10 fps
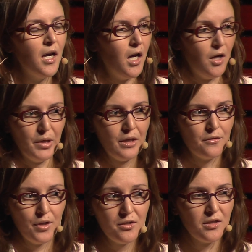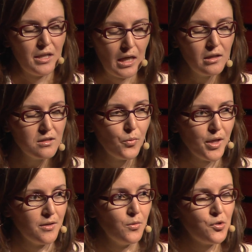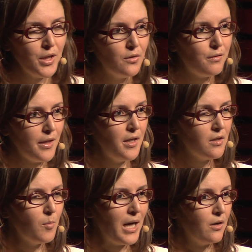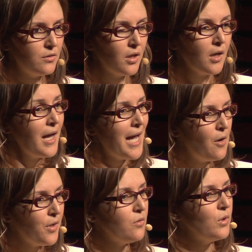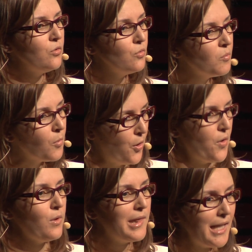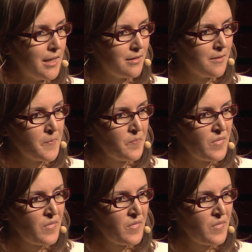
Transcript: um, in the region and elsewhere. We're trying to think about how can we do more with less.